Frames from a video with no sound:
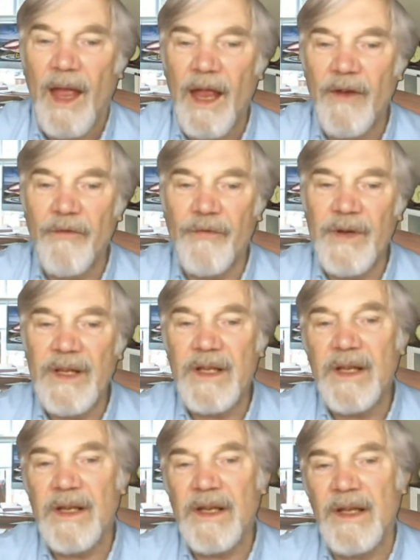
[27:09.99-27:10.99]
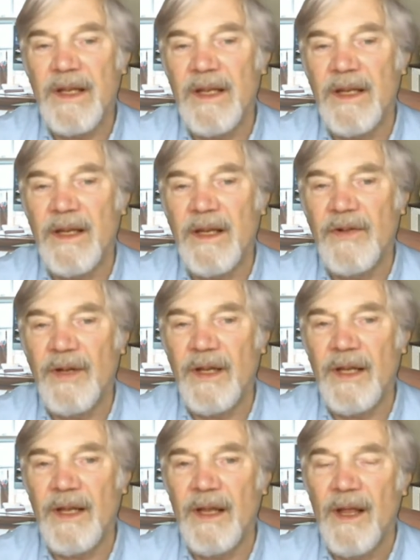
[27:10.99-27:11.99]
Every year in
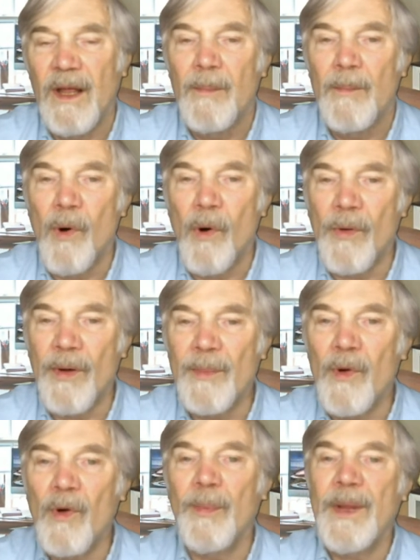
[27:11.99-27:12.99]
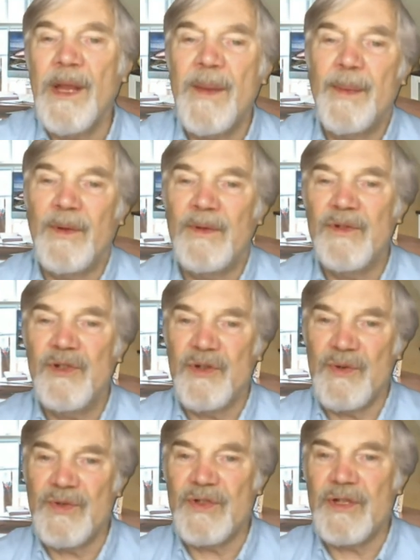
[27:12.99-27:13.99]
Italy, more and more people
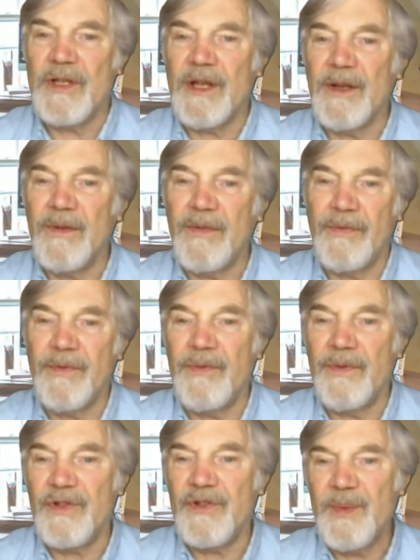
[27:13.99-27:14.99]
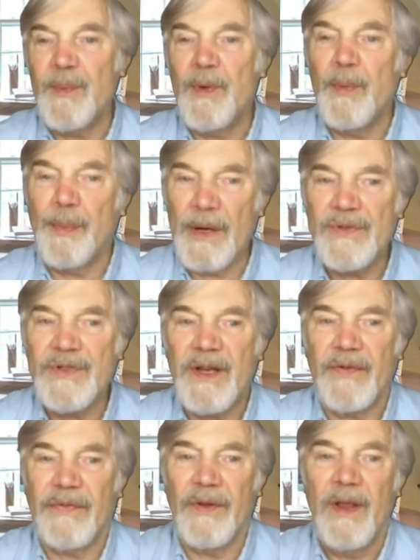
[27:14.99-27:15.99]
choose to go through the simple
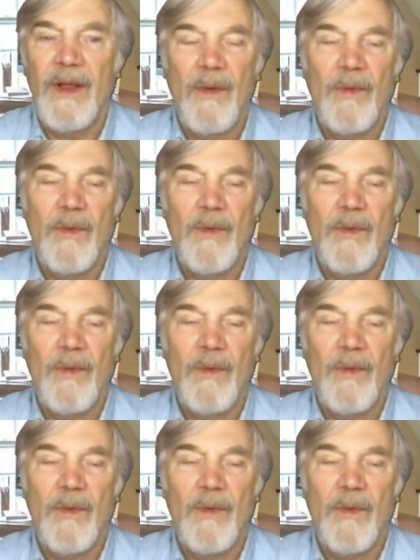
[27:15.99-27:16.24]
process,